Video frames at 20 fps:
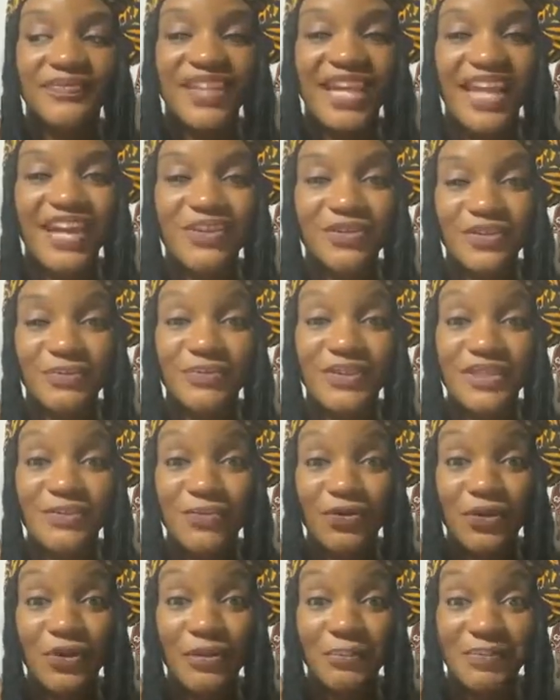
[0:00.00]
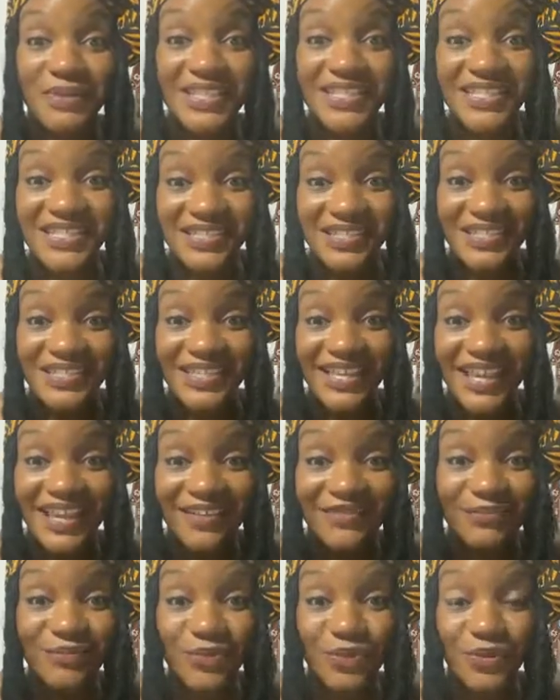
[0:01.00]
how to be more at peace and
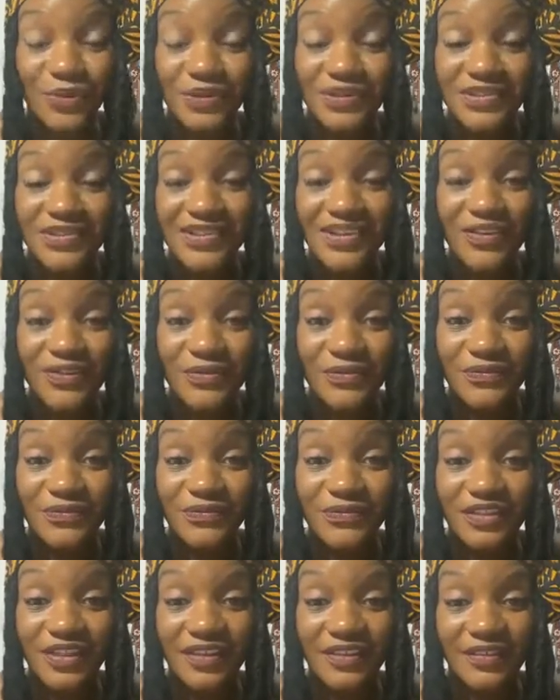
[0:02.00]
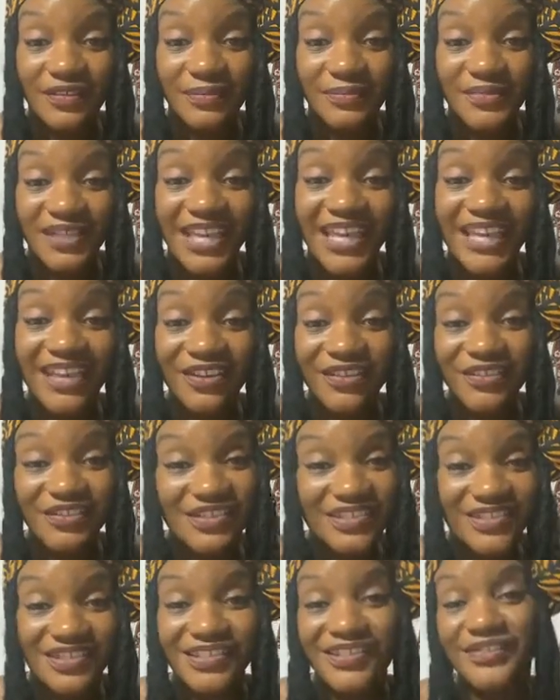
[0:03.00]
have more self care
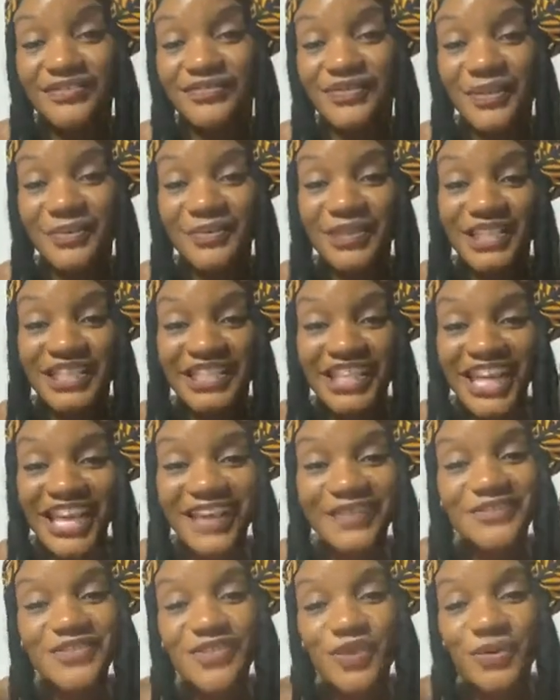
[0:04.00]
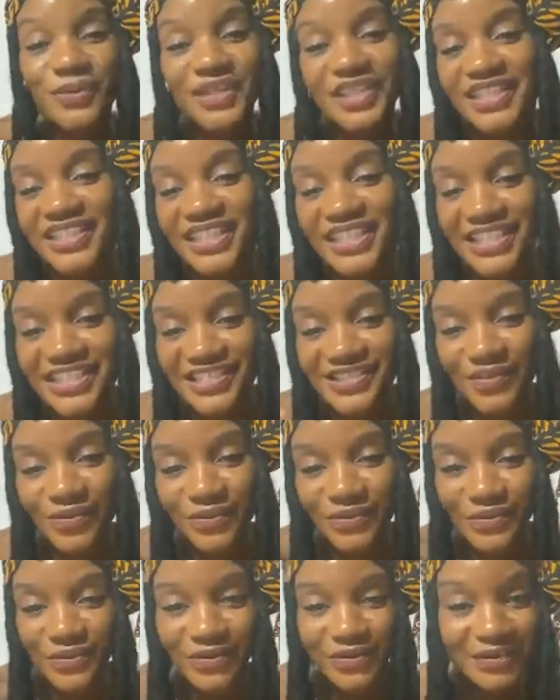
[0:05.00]
and stuff. I mean, I have so many things
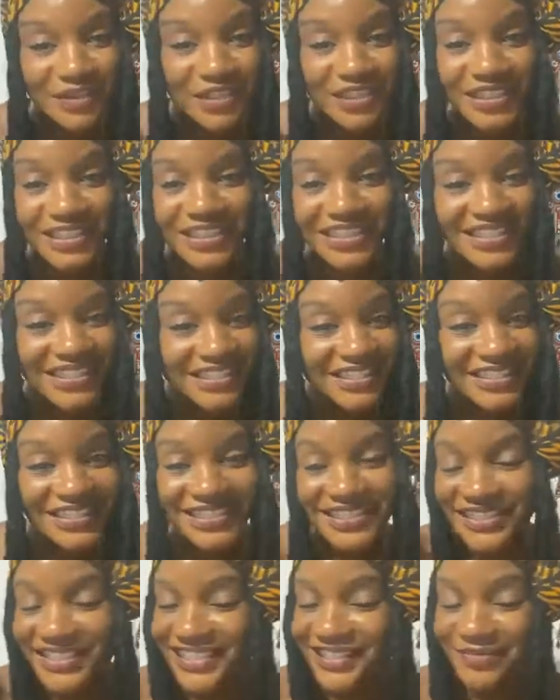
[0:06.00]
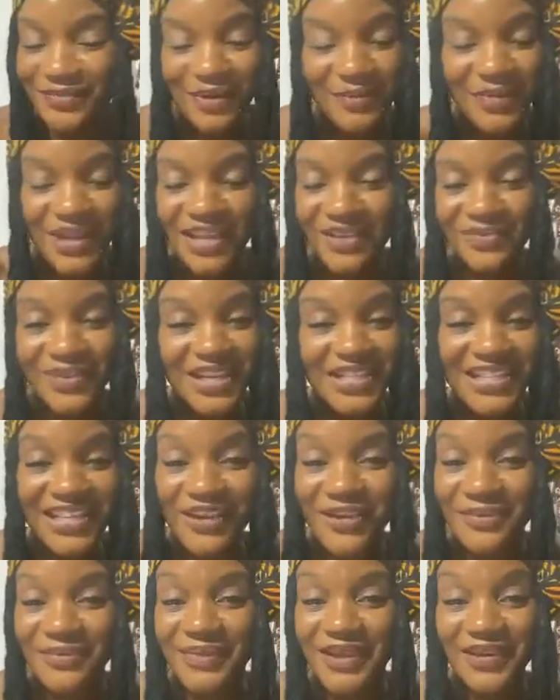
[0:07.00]
going on in my mind right
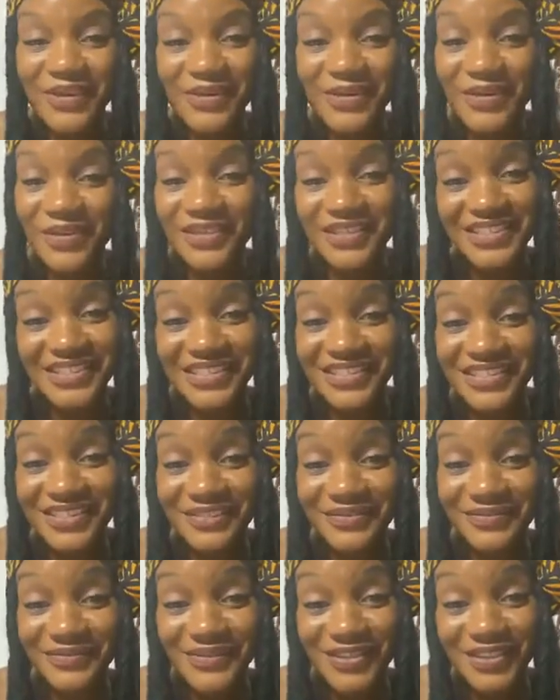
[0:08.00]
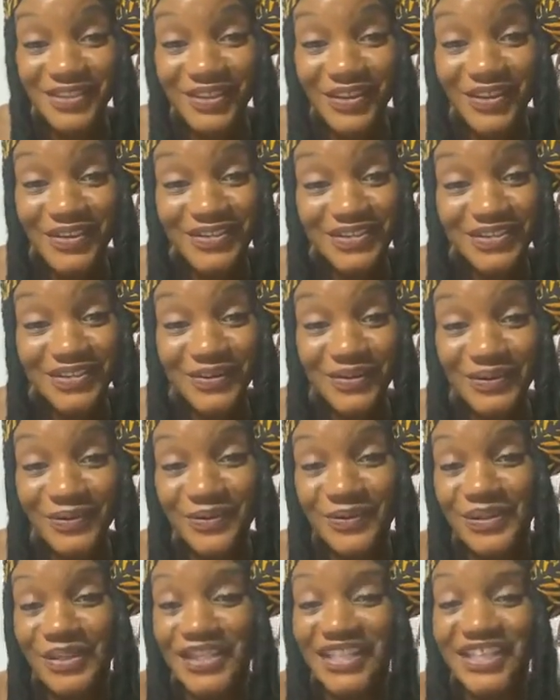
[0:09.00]
now about all this stuff, y'all. So